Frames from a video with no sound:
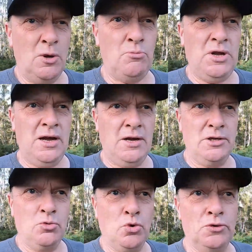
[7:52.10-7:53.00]

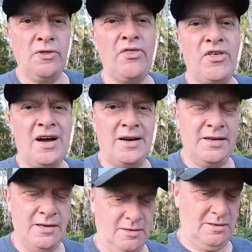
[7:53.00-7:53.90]
behind one
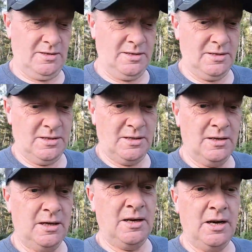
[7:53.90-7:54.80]
thigh,
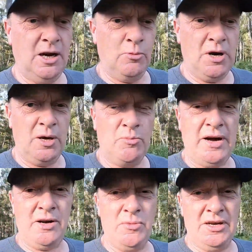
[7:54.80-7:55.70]
and my
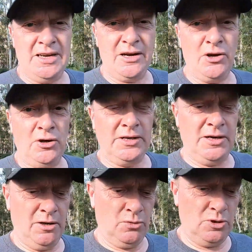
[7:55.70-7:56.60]
paramedic
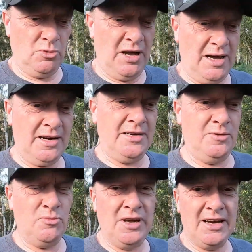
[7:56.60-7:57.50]
colleague was
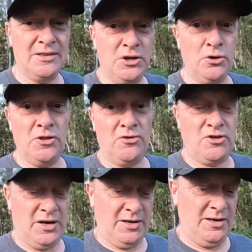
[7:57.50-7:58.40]
hiding behind the other
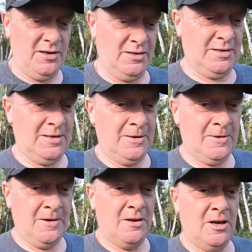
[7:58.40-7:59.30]
thigh,
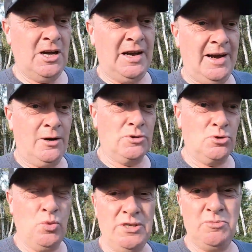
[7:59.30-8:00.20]
and I was
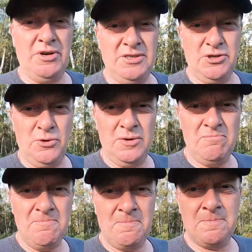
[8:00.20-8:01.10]
whispering to him,